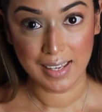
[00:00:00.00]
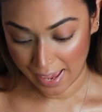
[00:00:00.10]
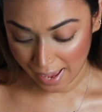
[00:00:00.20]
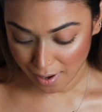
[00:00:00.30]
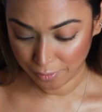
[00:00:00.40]

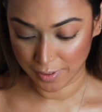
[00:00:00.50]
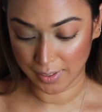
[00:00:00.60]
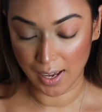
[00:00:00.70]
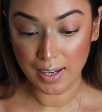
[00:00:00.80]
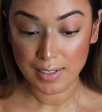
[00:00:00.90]
After
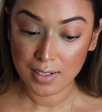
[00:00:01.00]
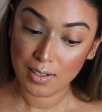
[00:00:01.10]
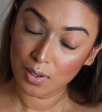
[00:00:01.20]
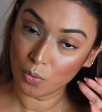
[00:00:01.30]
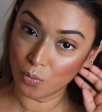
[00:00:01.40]
that,
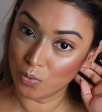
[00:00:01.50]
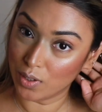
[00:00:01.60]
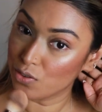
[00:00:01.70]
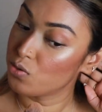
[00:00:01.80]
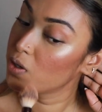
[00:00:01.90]

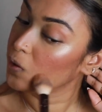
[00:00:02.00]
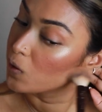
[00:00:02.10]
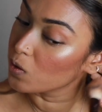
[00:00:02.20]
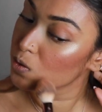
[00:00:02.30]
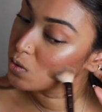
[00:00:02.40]
the trick
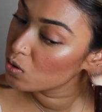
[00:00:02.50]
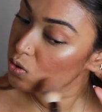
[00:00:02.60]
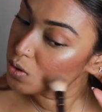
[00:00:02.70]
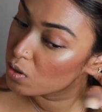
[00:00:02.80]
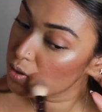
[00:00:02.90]

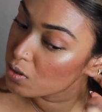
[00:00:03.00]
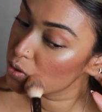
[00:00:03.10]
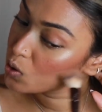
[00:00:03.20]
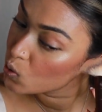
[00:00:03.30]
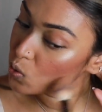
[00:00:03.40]
is
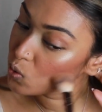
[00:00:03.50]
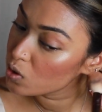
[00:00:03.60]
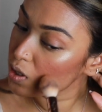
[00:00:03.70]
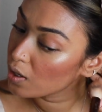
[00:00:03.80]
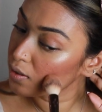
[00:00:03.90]
just
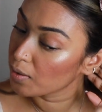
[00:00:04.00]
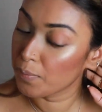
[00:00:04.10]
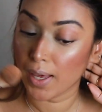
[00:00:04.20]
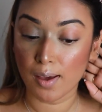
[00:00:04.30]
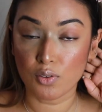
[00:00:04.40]
to take the
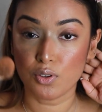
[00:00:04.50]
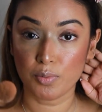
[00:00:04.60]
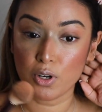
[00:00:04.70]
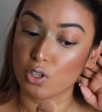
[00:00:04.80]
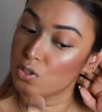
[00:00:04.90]
powder
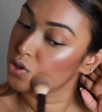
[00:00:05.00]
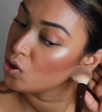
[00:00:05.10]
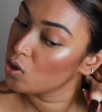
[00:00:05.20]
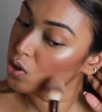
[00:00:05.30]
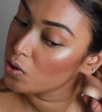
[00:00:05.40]
brush
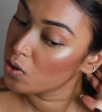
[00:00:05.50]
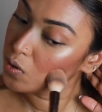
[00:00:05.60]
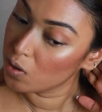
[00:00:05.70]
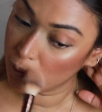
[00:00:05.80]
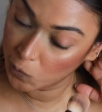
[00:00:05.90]

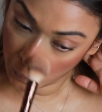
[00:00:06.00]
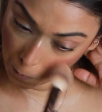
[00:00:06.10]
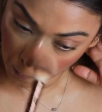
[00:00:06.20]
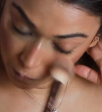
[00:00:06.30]
and go